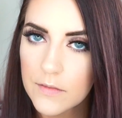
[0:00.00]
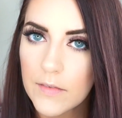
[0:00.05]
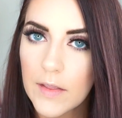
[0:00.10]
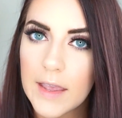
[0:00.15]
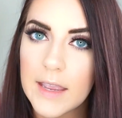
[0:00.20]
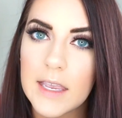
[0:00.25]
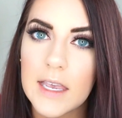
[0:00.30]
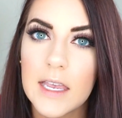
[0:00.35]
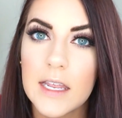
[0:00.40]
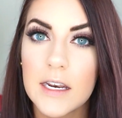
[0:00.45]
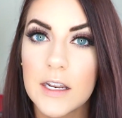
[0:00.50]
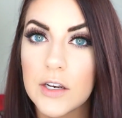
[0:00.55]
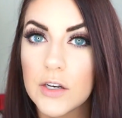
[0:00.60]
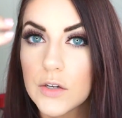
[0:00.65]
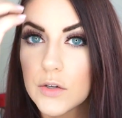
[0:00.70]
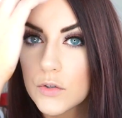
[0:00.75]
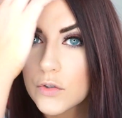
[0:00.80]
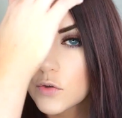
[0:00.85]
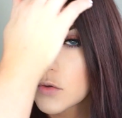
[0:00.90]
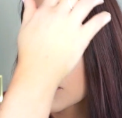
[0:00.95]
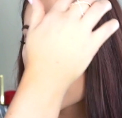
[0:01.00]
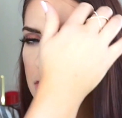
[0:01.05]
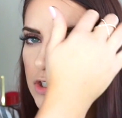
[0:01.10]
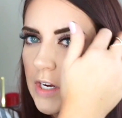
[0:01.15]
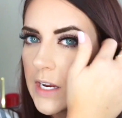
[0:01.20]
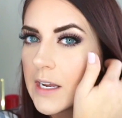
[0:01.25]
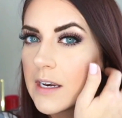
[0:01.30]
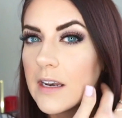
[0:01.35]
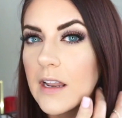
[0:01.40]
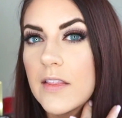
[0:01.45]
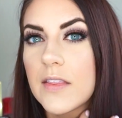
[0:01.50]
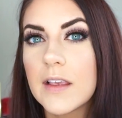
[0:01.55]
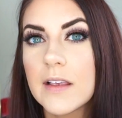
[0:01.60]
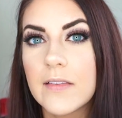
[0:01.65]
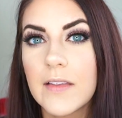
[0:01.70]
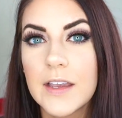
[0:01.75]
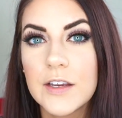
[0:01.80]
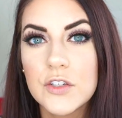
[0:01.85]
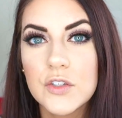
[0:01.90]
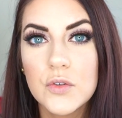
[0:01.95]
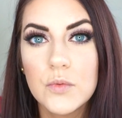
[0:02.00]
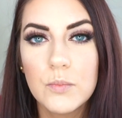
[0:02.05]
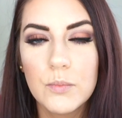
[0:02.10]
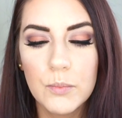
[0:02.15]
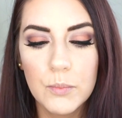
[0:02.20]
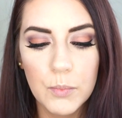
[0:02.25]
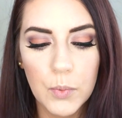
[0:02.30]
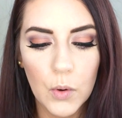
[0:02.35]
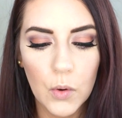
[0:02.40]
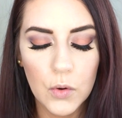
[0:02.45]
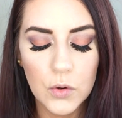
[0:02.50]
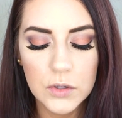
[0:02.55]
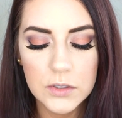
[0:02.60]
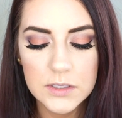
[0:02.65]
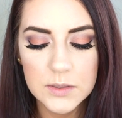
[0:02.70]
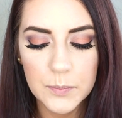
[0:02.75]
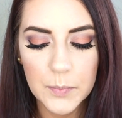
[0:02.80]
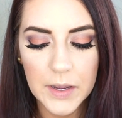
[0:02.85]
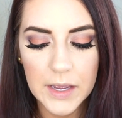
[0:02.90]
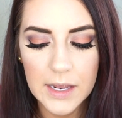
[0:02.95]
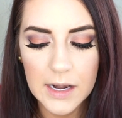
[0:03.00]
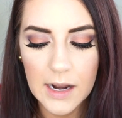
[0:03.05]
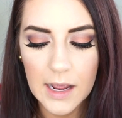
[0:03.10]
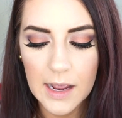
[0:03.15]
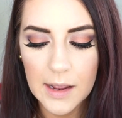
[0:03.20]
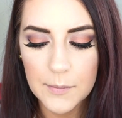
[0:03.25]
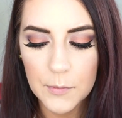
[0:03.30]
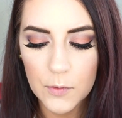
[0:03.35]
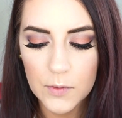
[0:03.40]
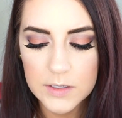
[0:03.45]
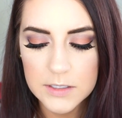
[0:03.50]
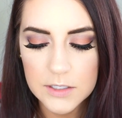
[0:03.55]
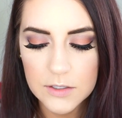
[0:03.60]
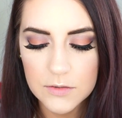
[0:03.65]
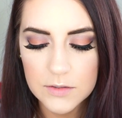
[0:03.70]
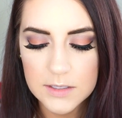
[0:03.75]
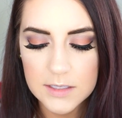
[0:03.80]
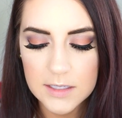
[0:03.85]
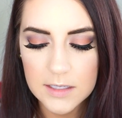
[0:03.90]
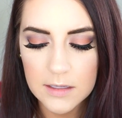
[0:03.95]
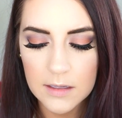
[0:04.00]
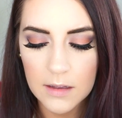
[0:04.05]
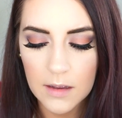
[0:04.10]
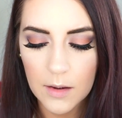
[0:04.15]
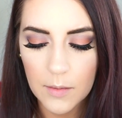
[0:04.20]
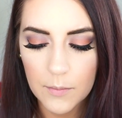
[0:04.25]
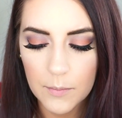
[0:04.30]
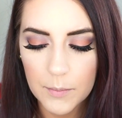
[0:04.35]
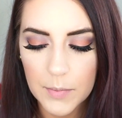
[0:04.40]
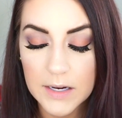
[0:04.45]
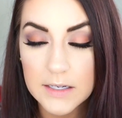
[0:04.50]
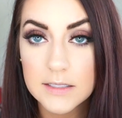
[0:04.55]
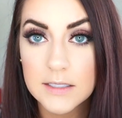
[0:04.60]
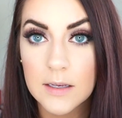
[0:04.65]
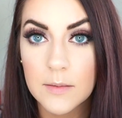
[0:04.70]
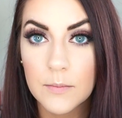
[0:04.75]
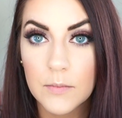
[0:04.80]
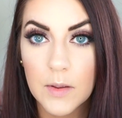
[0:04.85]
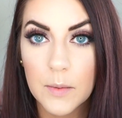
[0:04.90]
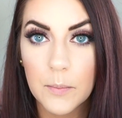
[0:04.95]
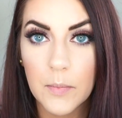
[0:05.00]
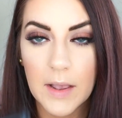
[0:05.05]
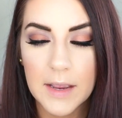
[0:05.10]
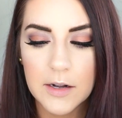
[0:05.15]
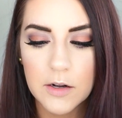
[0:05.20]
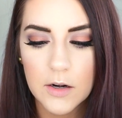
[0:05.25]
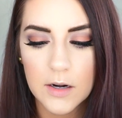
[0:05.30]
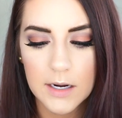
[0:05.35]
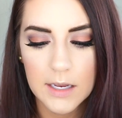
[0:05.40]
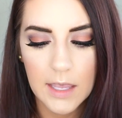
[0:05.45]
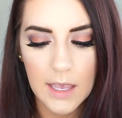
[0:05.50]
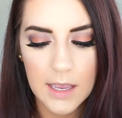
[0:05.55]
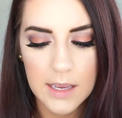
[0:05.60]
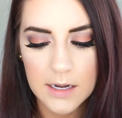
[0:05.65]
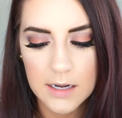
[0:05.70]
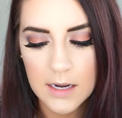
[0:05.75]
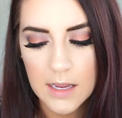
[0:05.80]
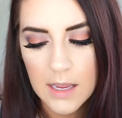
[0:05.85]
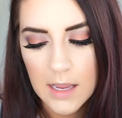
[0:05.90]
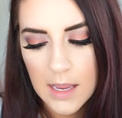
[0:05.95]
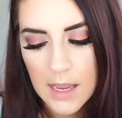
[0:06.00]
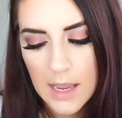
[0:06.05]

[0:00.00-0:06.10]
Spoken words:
like in a neutral shade, nothing like too bold, but I'm going to use the Buxom lip liner again,